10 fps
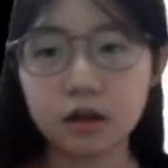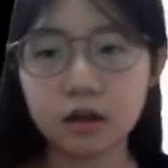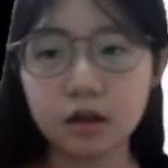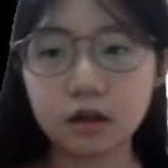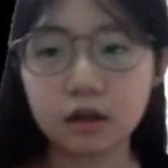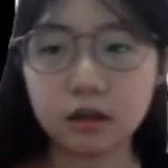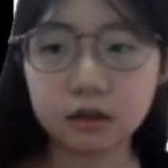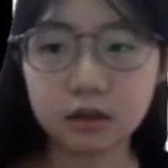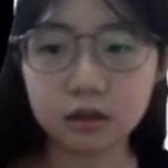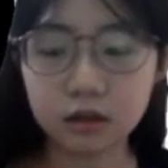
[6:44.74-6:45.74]
proof
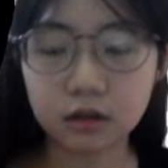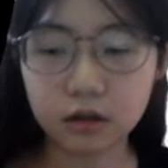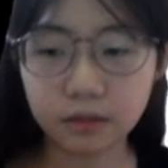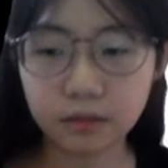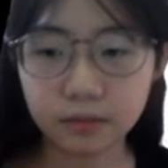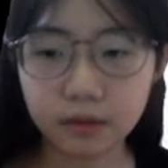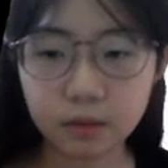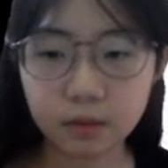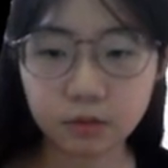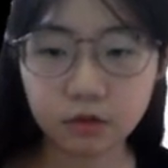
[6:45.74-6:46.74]
that the
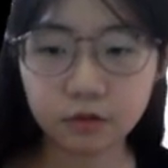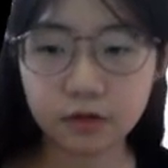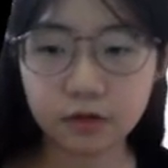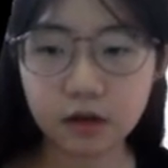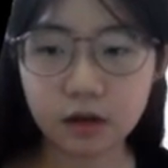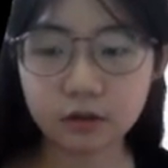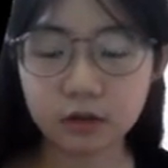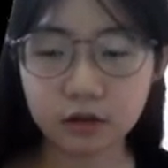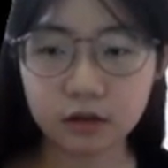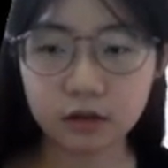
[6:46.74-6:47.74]
cells were
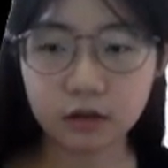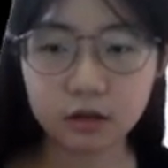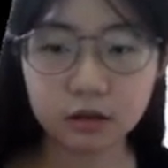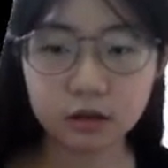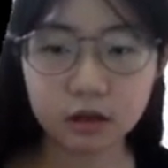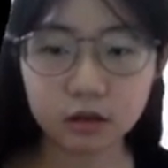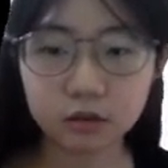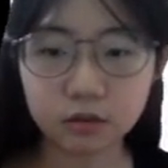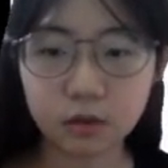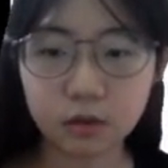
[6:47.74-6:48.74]
arrayed in the channel
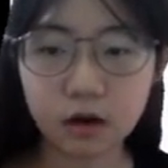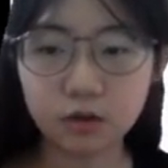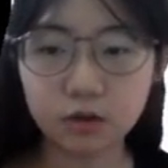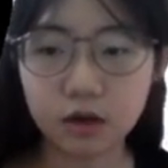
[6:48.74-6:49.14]
over here.